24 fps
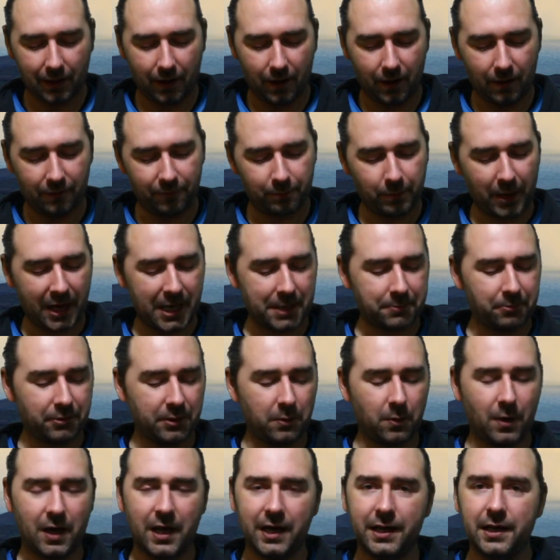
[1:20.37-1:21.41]
of blackberry
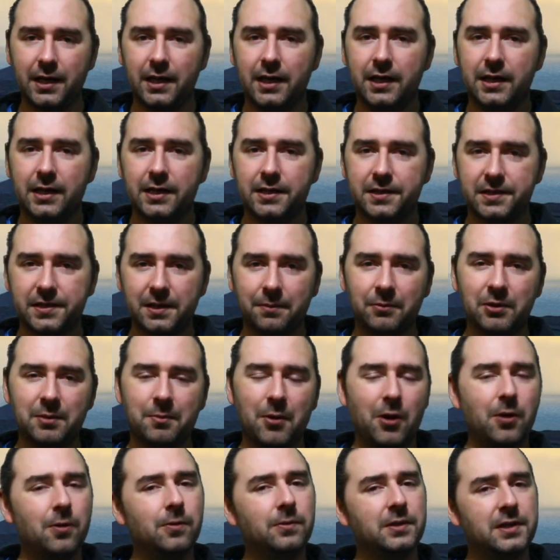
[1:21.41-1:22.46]
wine. Some of
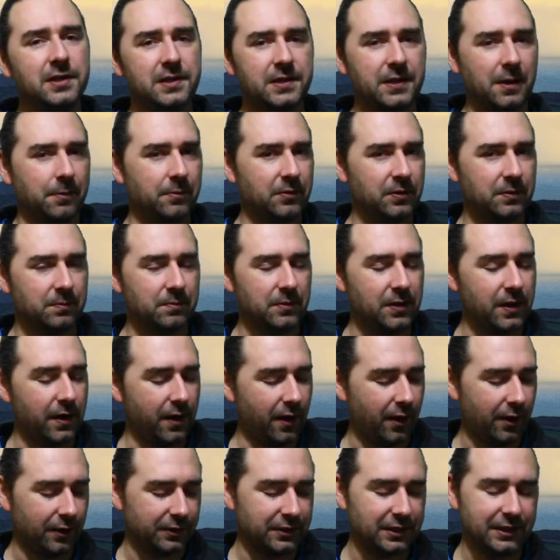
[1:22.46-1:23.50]
them oaked, some of them
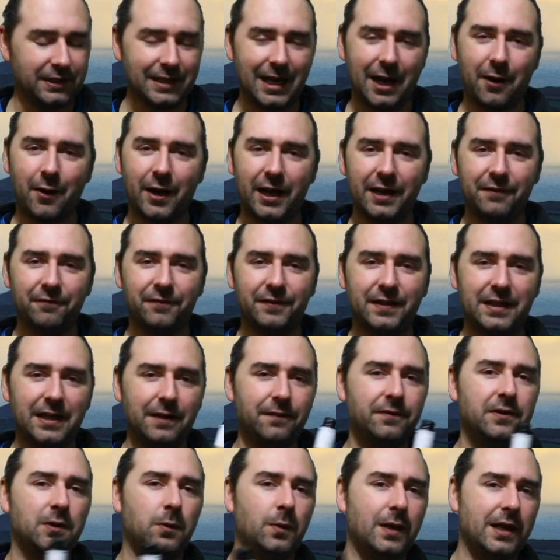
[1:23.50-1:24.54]
not. Now, I've
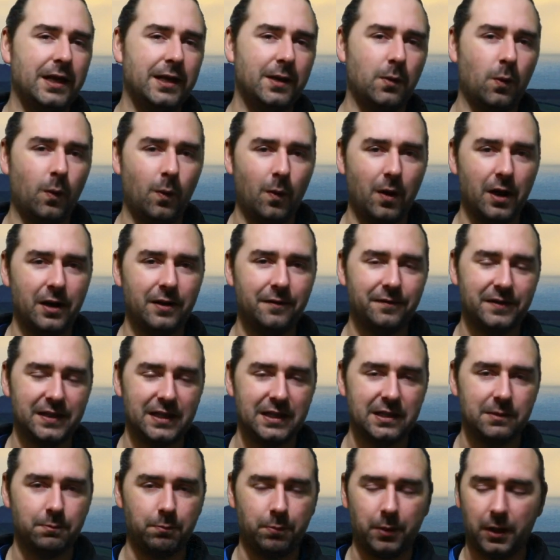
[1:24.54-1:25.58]
given away one of
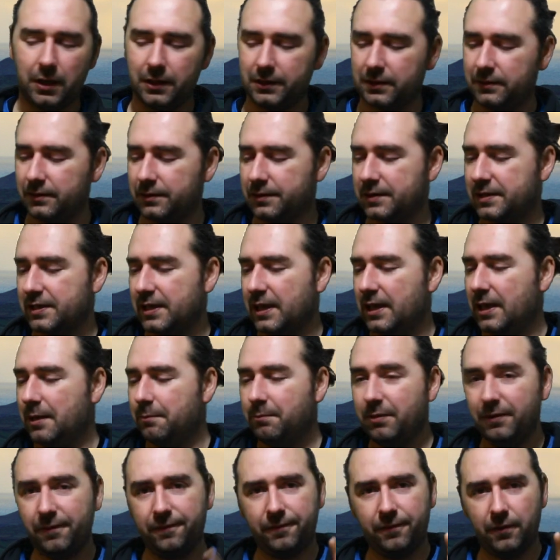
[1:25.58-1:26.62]
these bottles
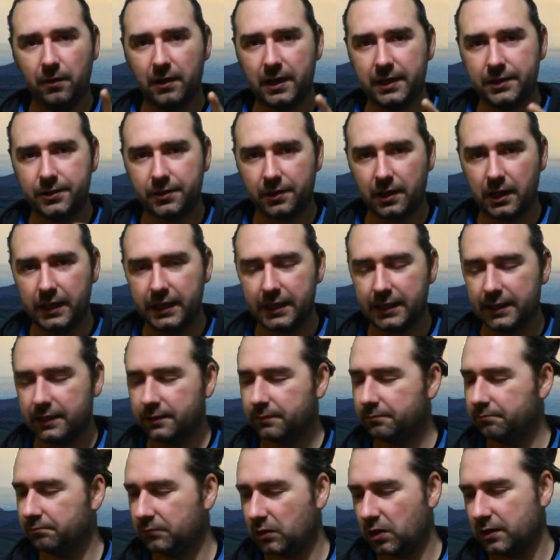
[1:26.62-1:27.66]
before I tried it,
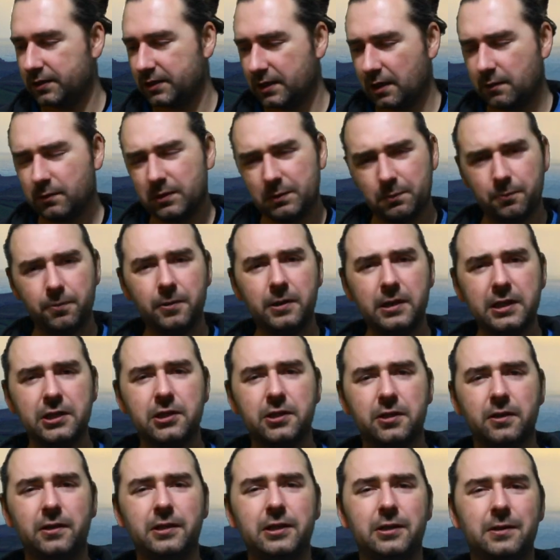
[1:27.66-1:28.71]
because I was pretty
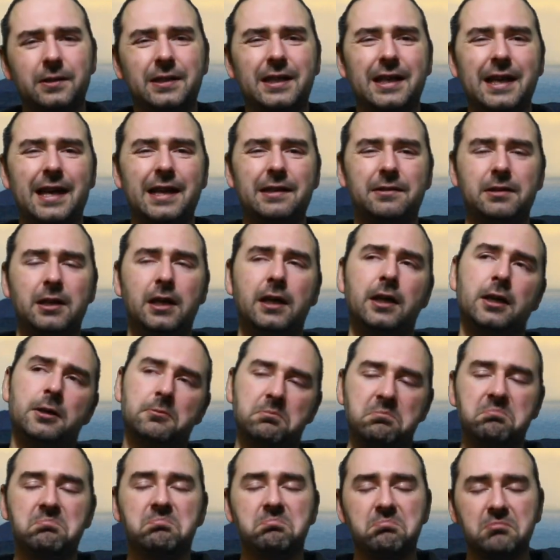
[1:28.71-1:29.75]
sure you'd get
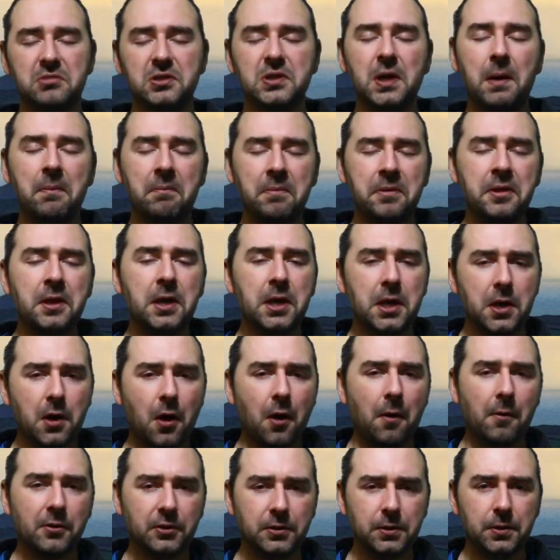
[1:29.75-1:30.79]
something
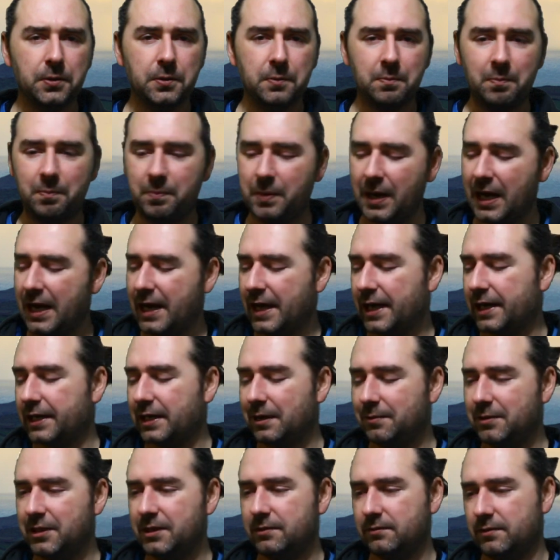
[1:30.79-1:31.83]
not too bad.
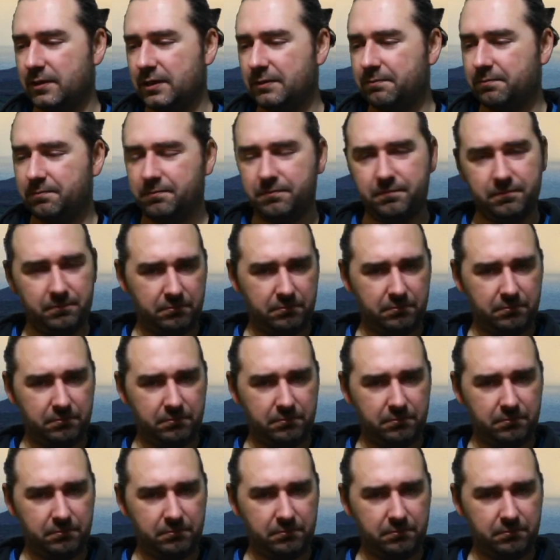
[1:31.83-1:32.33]
I mean, the